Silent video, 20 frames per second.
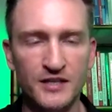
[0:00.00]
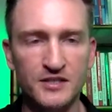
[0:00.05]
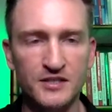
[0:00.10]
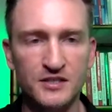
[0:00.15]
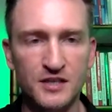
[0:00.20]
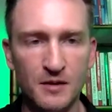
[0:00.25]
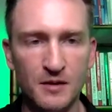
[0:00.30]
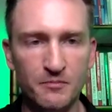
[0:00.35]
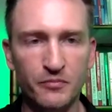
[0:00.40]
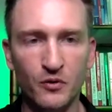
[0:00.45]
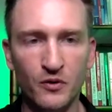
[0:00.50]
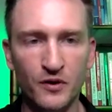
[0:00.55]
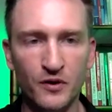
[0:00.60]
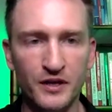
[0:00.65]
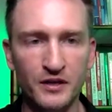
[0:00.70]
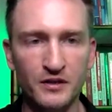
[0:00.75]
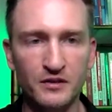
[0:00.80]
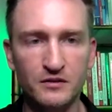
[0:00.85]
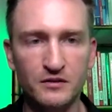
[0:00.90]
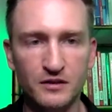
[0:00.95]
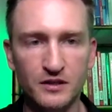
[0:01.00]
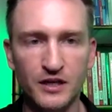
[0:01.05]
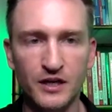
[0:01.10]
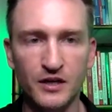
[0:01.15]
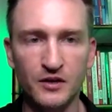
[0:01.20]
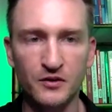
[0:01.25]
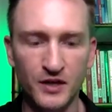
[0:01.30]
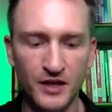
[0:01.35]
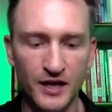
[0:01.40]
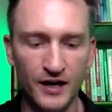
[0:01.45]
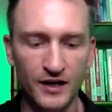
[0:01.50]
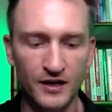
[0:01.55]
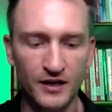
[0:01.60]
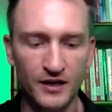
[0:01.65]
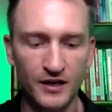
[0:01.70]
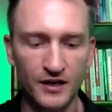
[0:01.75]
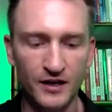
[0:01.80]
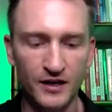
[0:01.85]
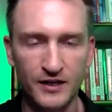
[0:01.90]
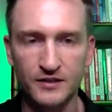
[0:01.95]
At some point, you got to
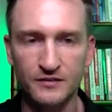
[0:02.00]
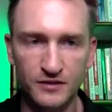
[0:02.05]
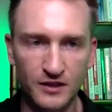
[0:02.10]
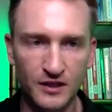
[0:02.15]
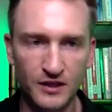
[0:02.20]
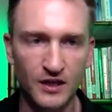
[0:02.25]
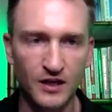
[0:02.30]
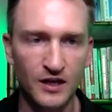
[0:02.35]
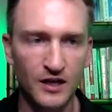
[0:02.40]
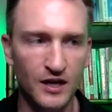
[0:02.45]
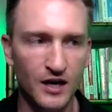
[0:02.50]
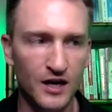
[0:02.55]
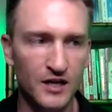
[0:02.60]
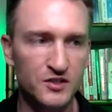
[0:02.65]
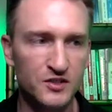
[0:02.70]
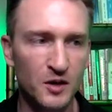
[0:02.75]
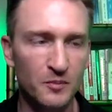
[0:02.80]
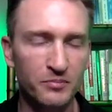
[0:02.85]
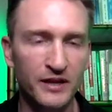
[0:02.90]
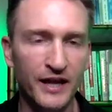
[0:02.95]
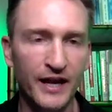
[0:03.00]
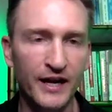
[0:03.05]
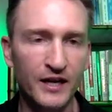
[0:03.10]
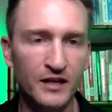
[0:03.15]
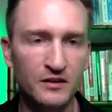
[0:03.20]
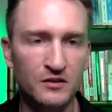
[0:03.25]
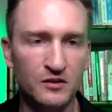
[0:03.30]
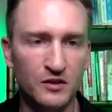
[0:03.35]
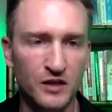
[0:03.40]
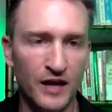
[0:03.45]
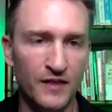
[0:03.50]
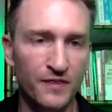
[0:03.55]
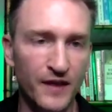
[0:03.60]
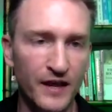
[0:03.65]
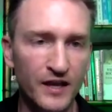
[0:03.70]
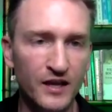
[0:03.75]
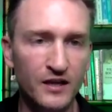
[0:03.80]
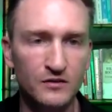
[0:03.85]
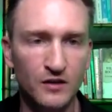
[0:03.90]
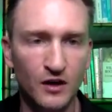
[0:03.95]
kind of start planning
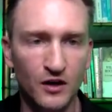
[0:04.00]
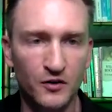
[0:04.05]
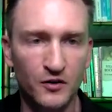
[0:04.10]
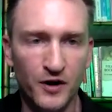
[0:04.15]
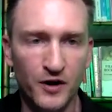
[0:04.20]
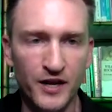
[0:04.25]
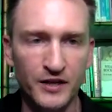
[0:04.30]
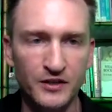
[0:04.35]
and thinking long